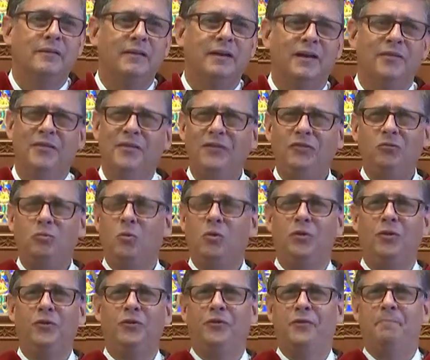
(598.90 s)
In this
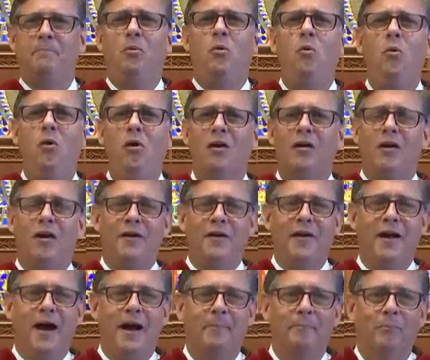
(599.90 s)
world, the poor are
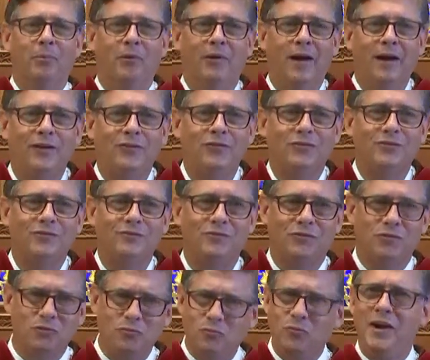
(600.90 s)
not blessed,
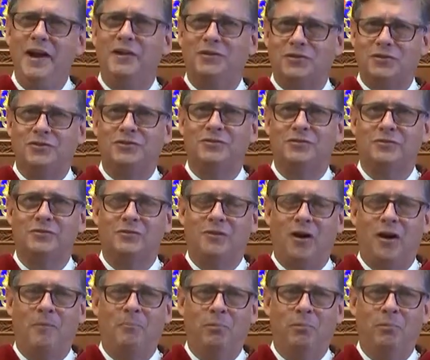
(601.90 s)
the rich are